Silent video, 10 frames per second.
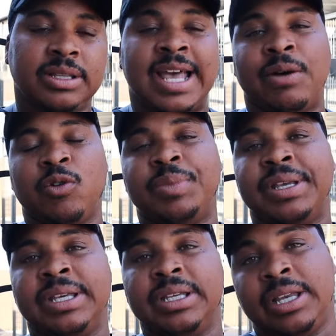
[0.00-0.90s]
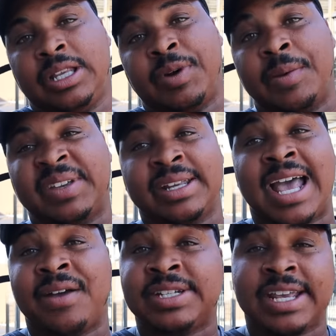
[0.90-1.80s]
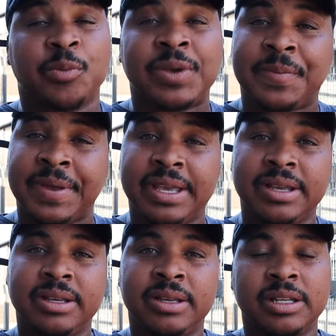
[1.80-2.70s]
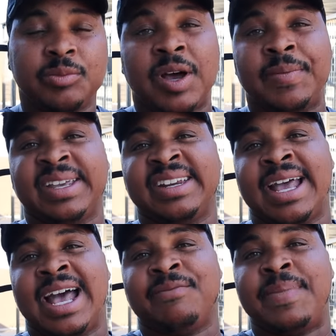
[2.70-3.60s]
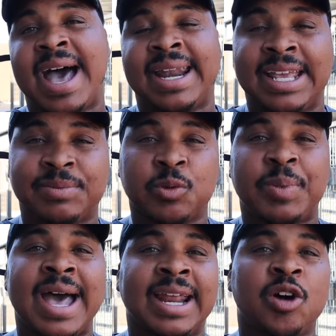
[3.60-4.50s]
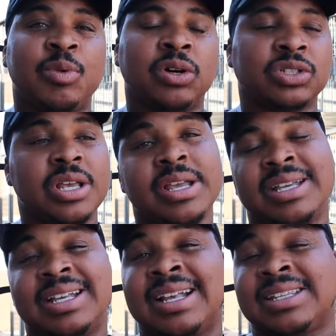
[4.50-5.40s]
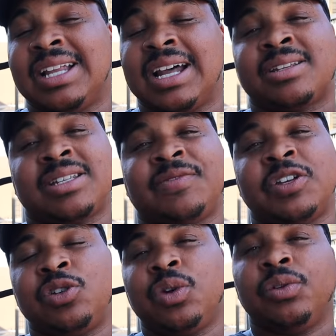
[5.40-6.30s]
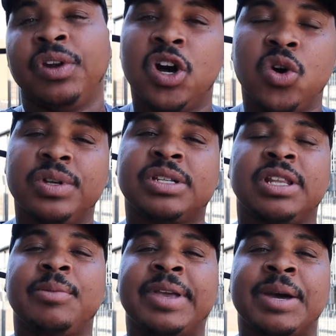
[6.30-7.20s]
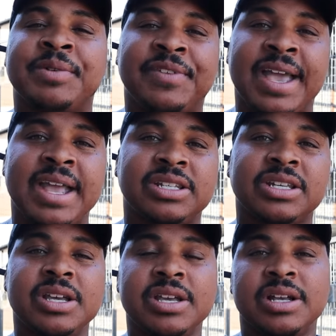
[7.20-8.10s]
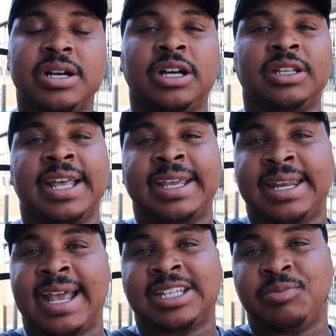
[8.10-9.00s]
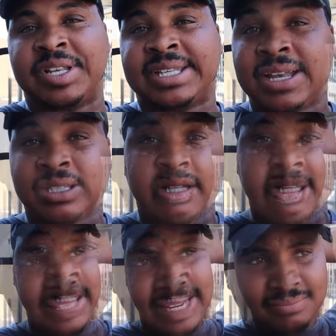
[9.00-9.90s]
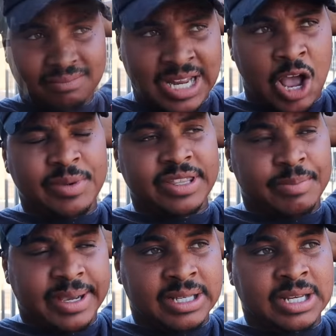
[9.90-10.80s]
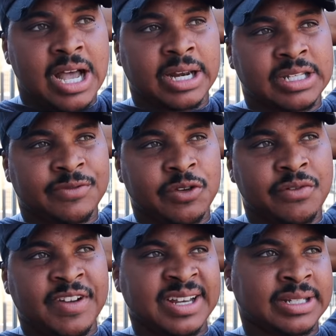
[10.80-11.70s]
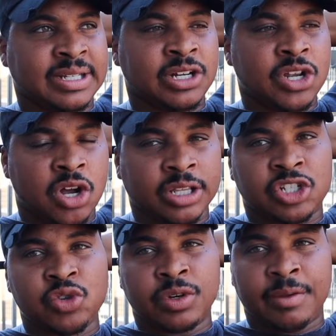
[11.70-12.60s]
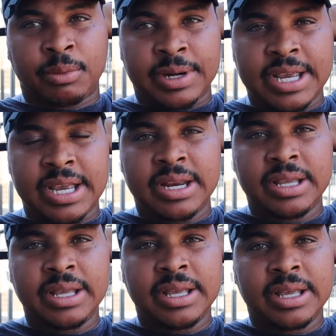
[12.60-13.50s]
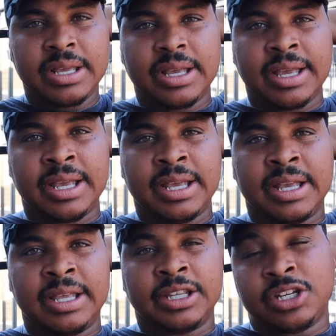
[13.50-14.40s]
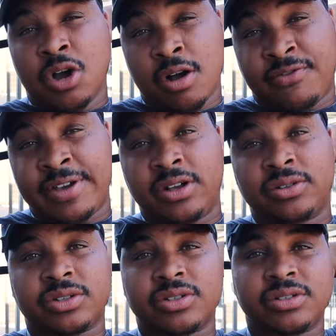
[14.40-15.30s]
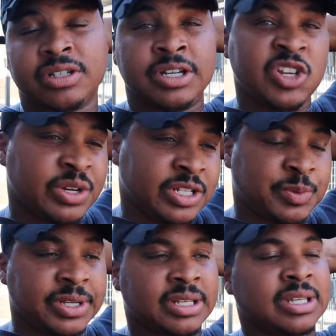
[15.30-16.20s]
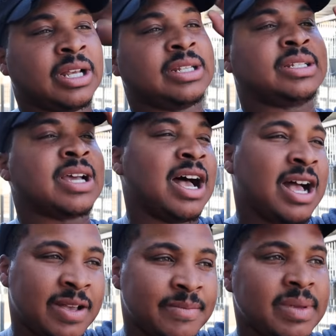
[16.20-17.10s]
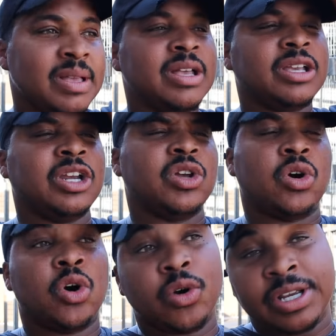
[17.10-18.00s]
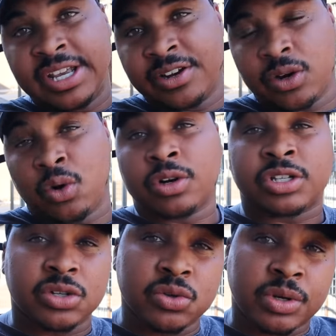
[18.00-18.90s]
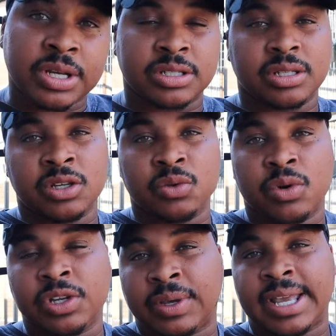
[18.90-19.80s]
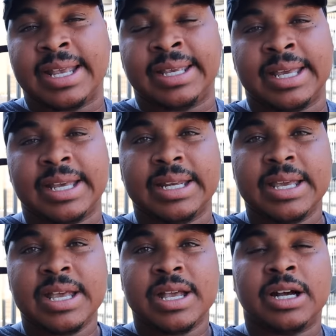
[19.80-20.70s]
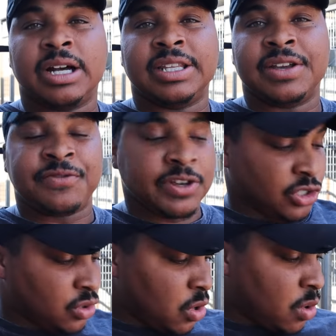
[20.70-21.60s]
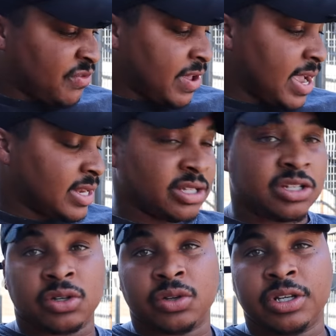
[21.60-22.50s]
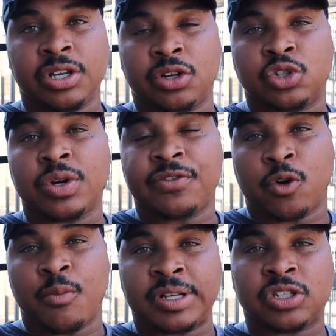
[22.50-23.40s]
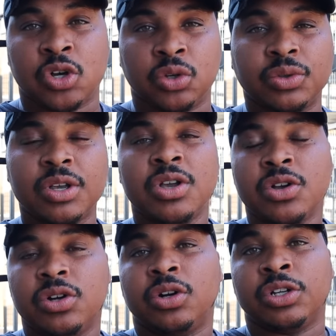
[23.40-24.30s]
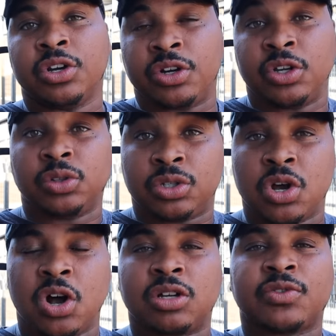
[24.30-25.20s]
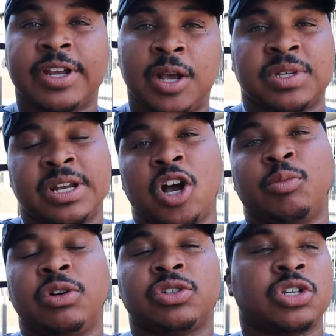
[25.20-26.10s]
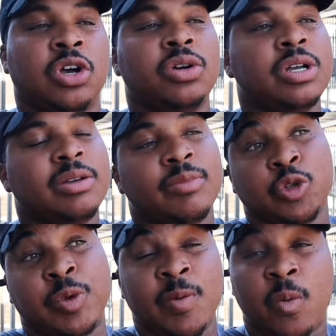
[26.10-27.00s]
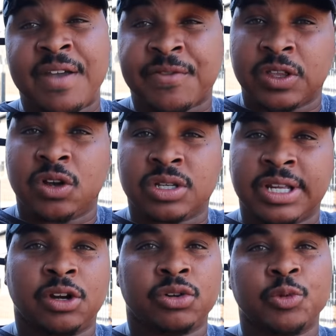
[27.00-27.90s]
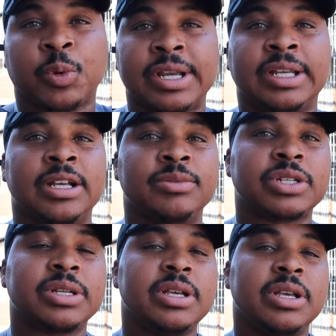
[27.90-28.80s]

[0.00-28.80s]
That would be, the puppy can have JLPP, puppy can have bad hips or bad elbows. That's a lot of stuff that you don't know until they become of age that they can actually be tested. But yeah, I think that would be the biggest con is if you're investing in a dog that you want to breed and the dog fails. And you just put a time, you know, whole year or two, because you can't get the official OFAs until, you know, 24 months old on your adult dogs for hips and elbows. So most people wait for those and they don't do prelims.